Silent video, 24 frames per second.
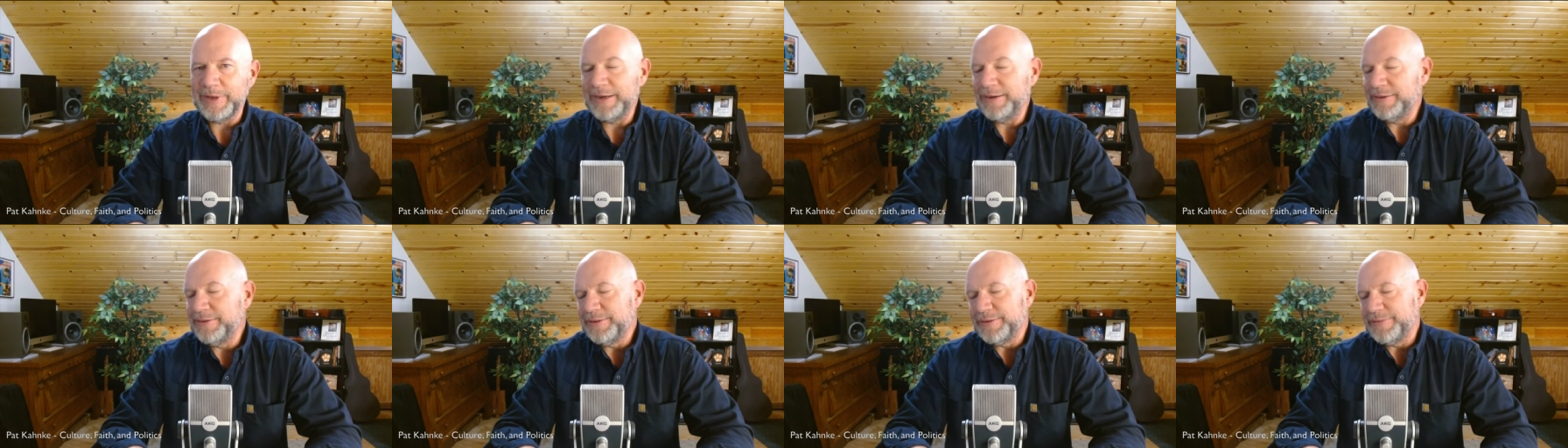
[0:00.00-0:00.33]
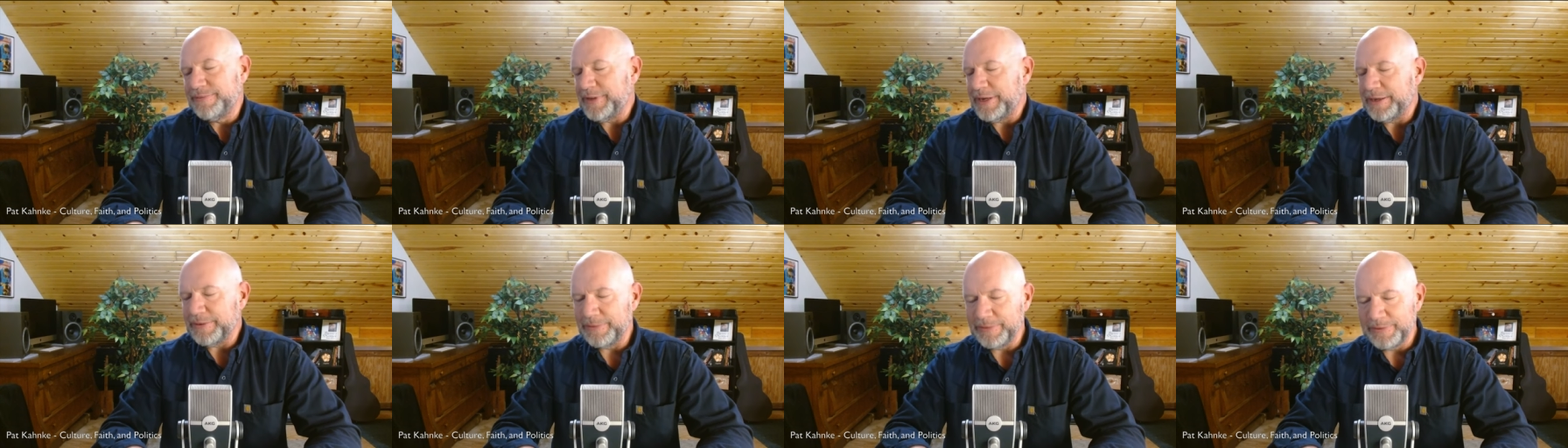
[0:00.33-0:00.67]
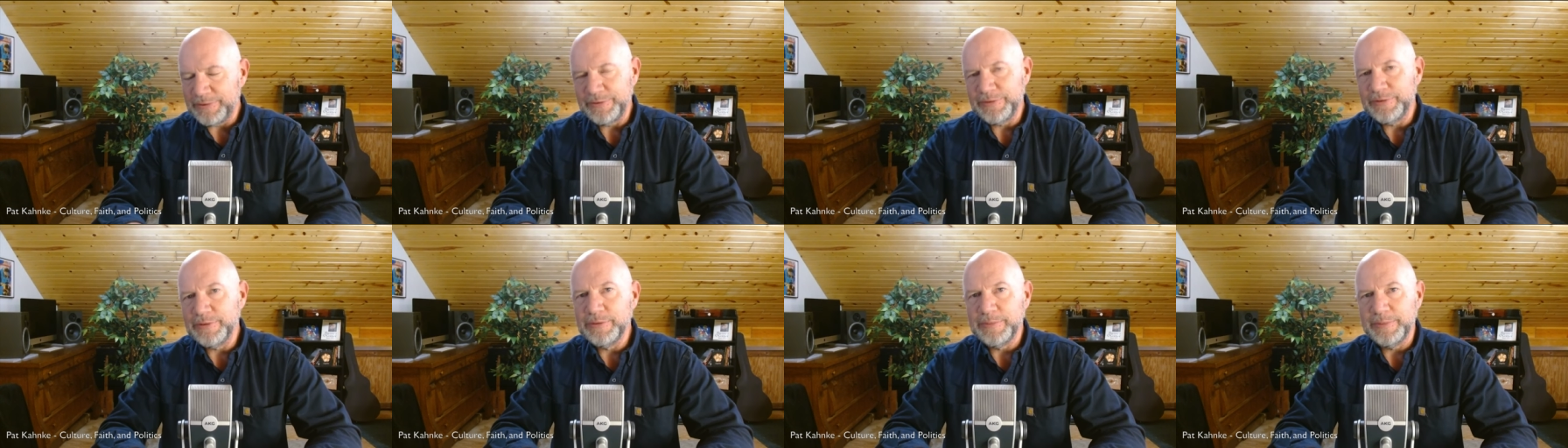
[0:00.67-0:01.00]
I don't know if that
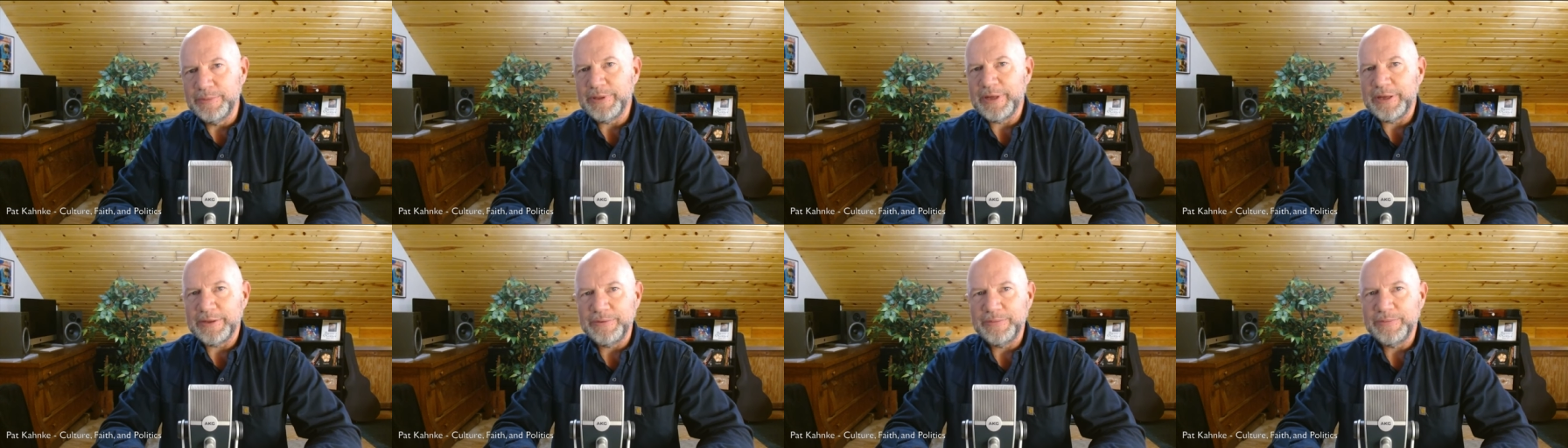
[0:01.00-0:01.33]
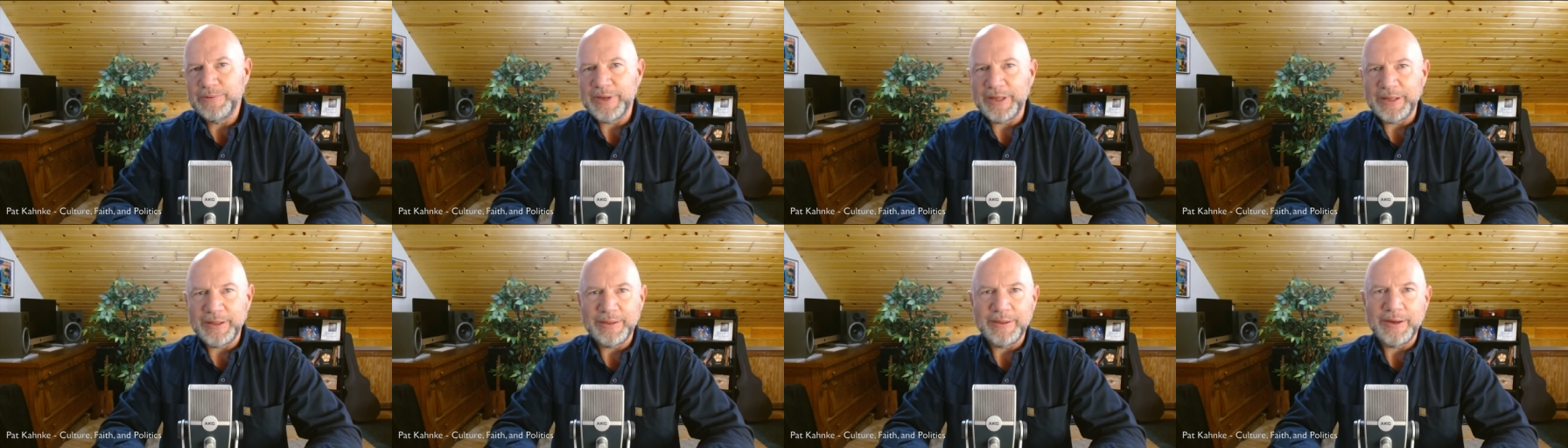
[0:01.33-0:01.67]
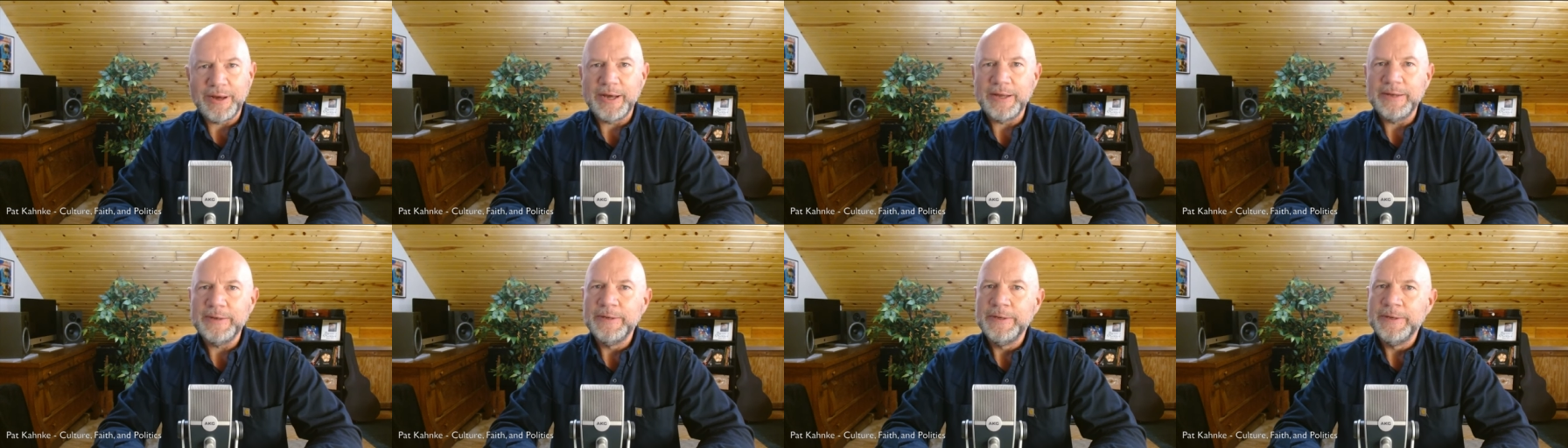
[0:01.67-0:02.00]
was true, but that's what I
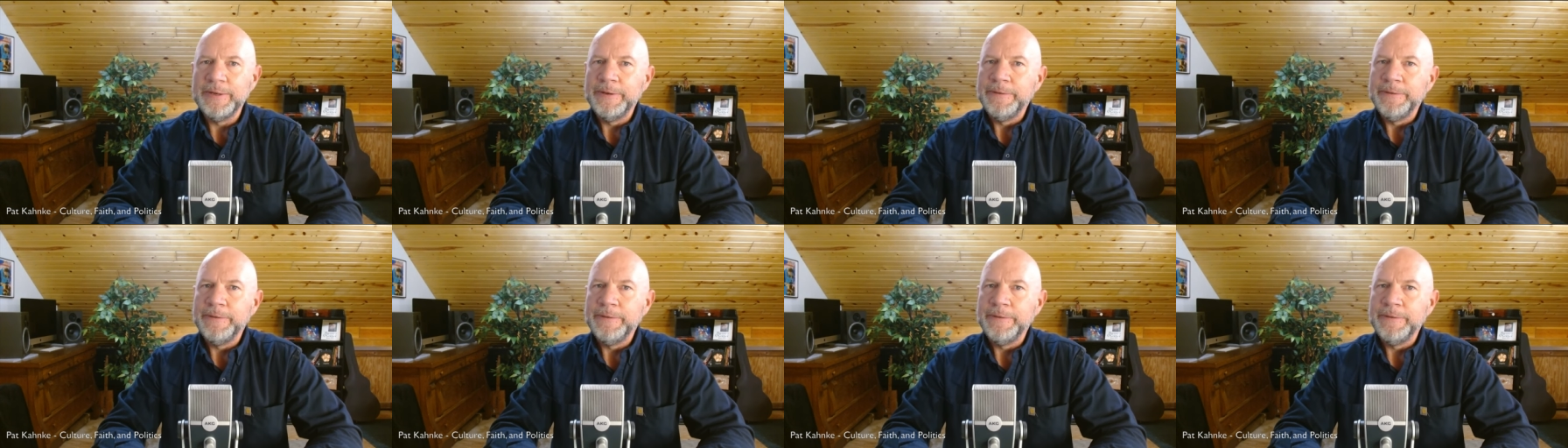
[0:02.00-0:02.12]
thought.